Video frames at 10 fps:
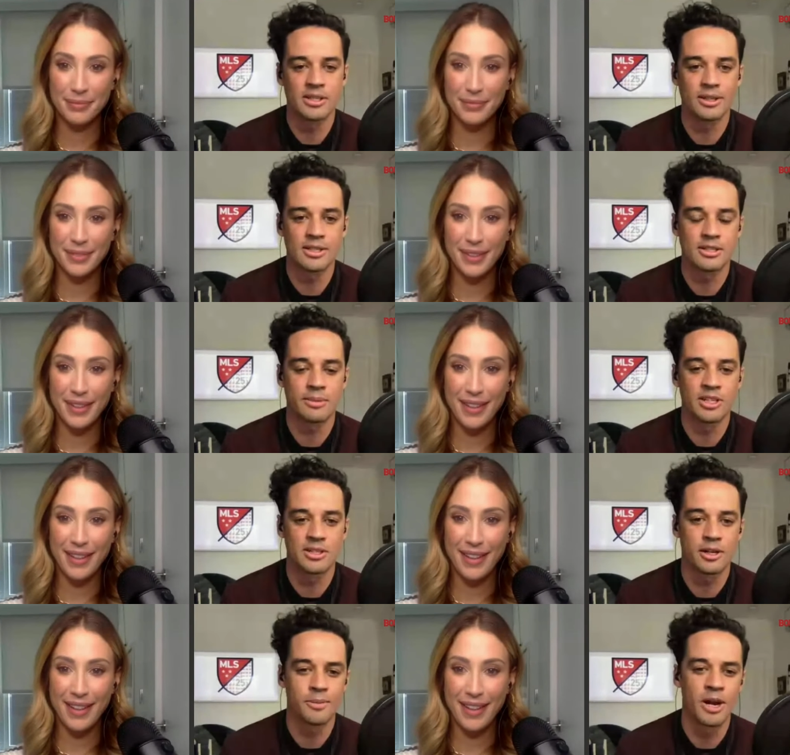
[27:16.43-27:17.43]
Speaker 1: to see some of these
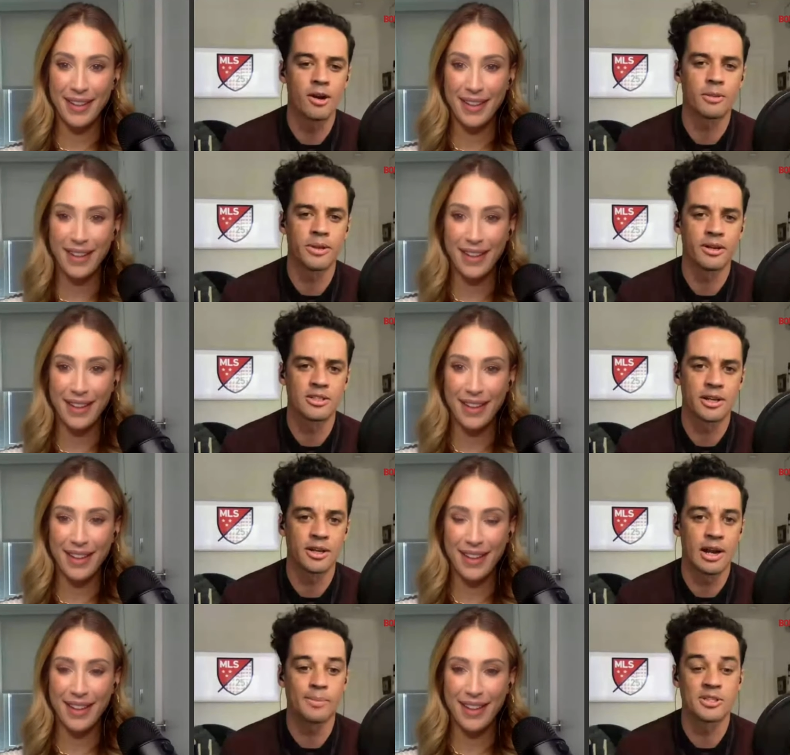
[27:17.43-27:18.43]
young American players getting an
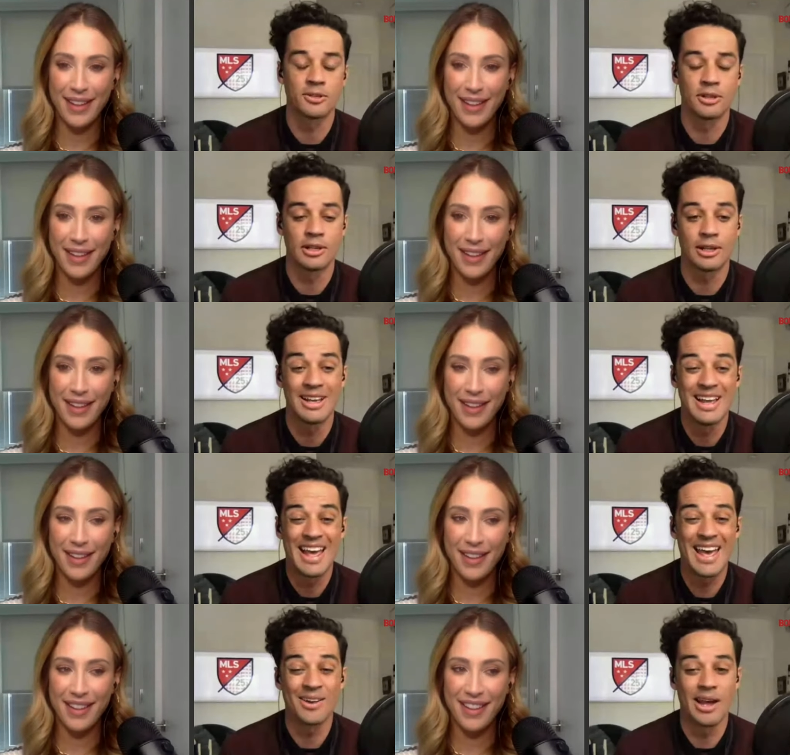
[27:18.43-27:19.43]
opportunity
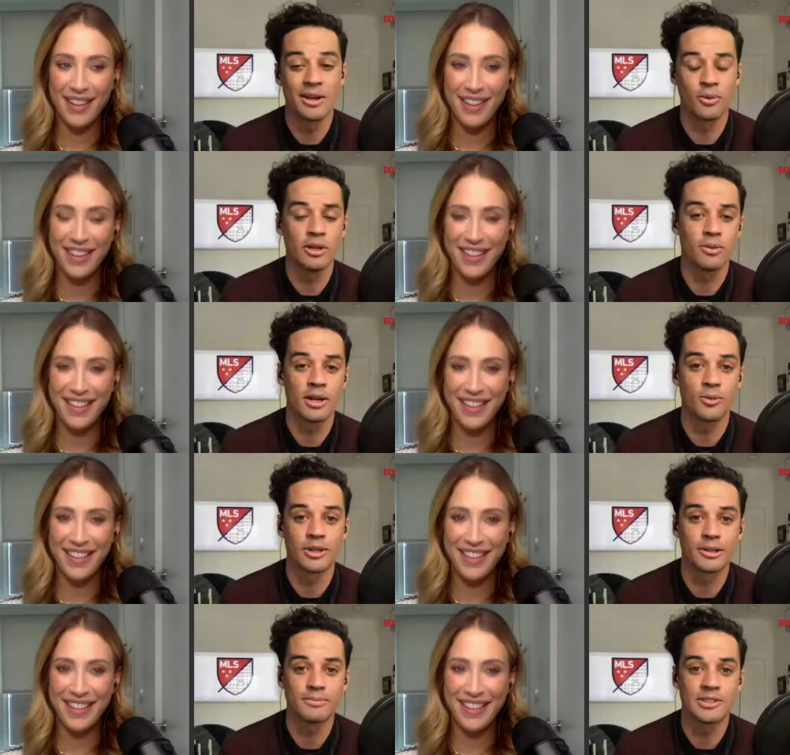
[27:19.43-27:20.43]
and, and really running with it.
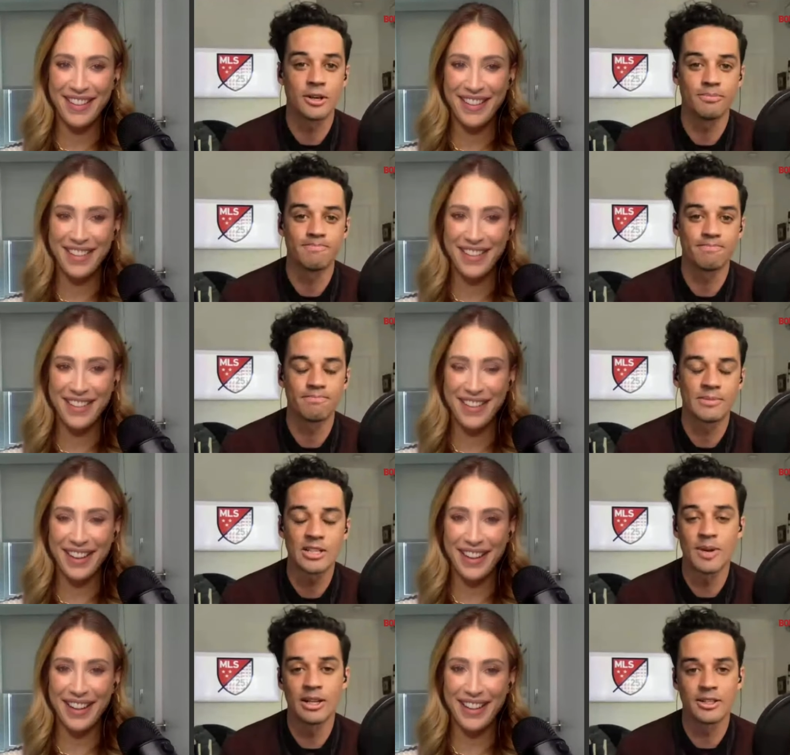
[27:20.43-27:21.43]
So that's
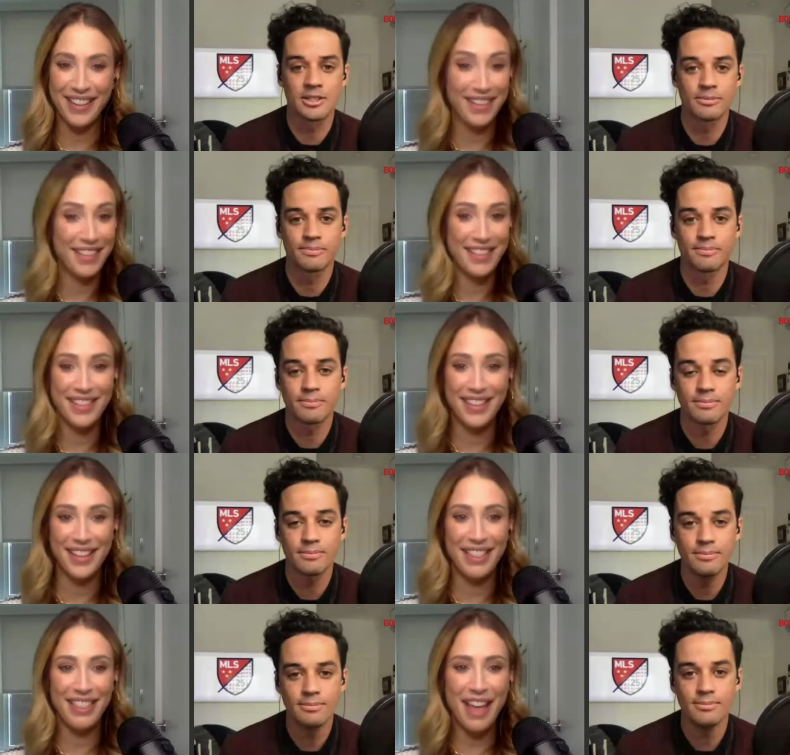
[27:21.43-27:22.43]
my list.
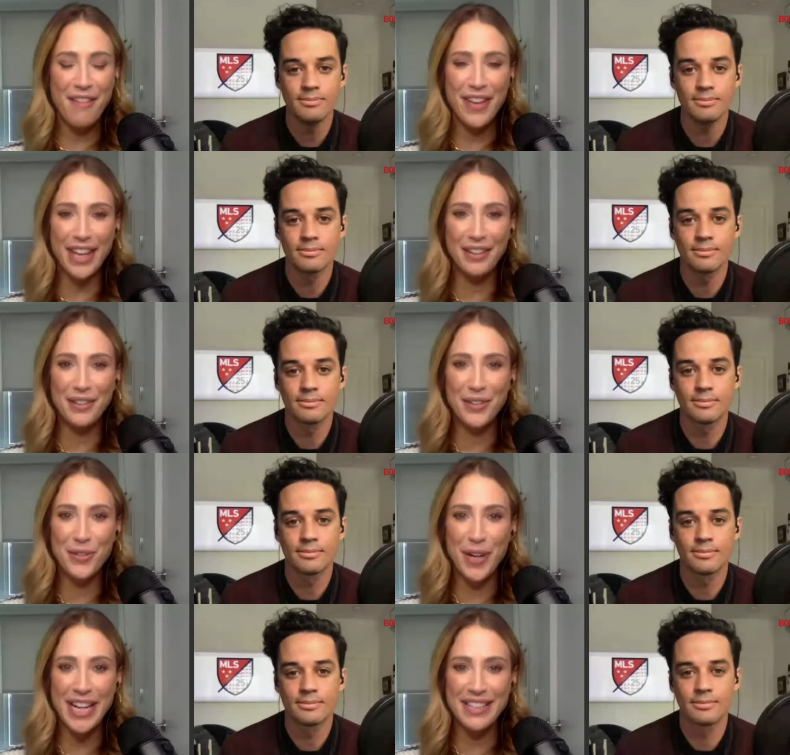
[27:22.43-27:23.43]
Speaker 2: Love it.
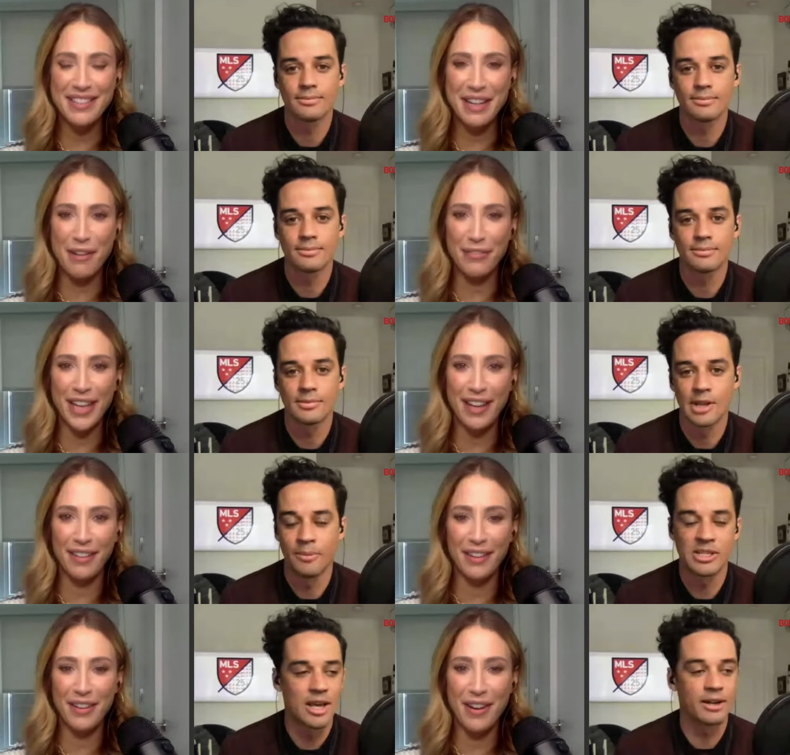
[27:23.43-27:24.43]
Great stuff. I'm Caitlin
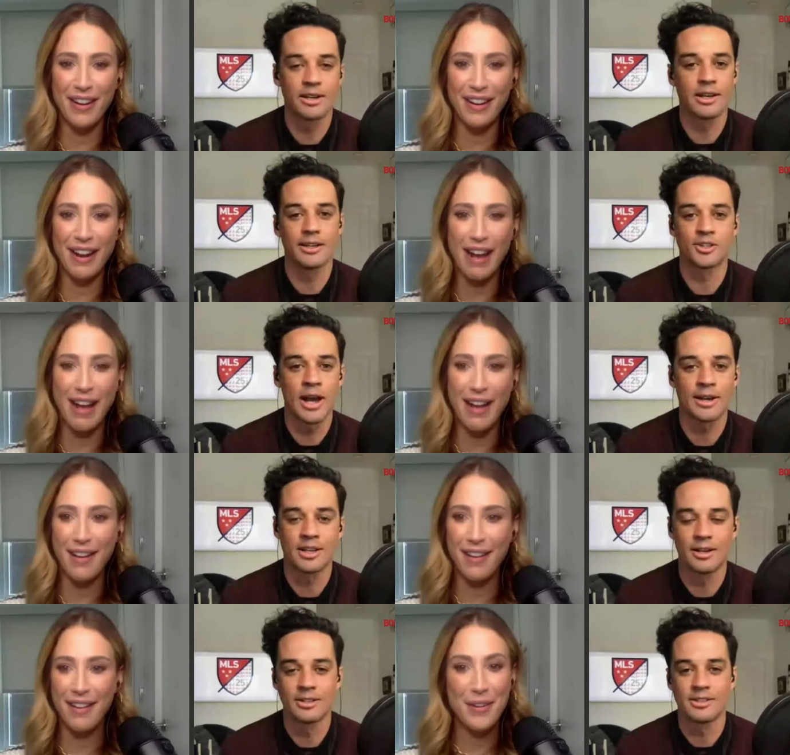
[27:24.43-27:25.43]
excited Carr. to get dragged
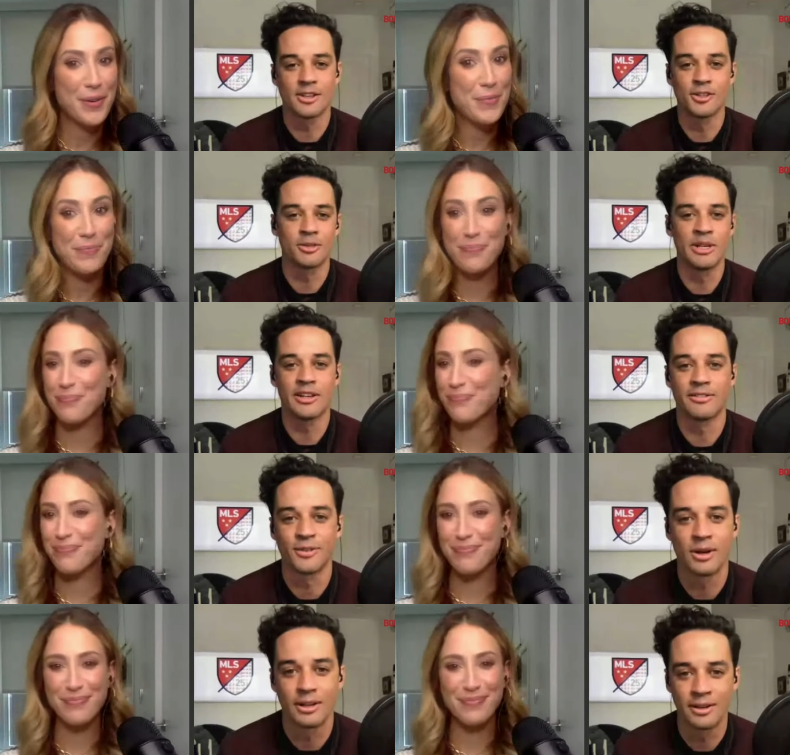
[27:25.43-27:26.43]
Speaker 1: on social media
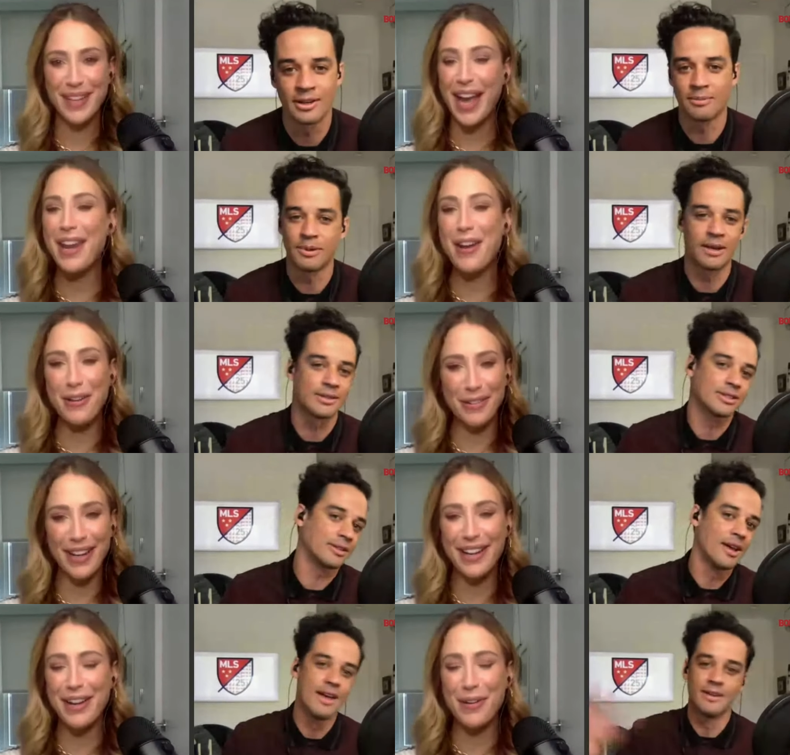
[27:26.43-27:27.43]
for it. They're gonna. put. I know.
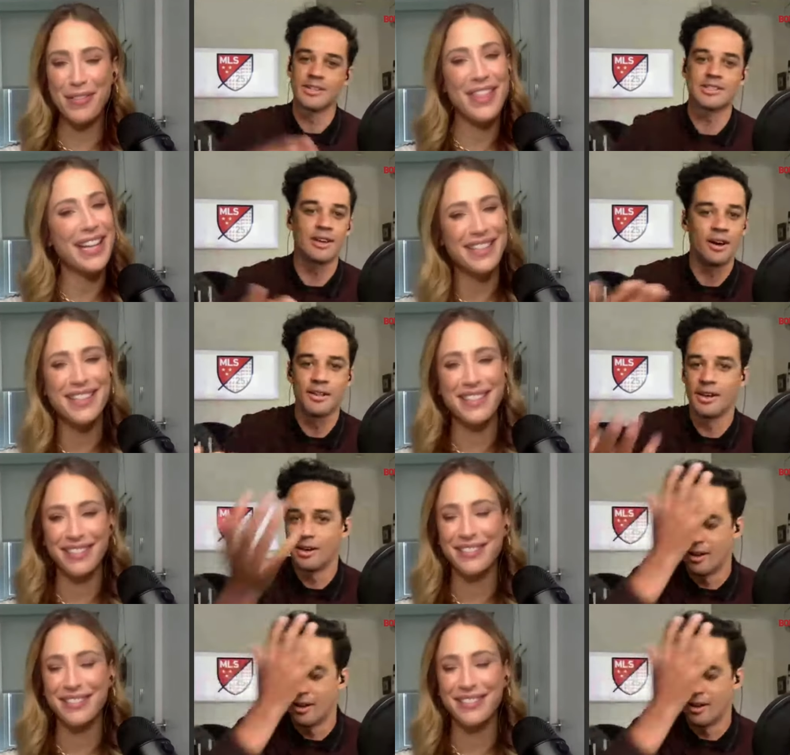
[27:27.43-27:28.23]
I know. Just all That's, the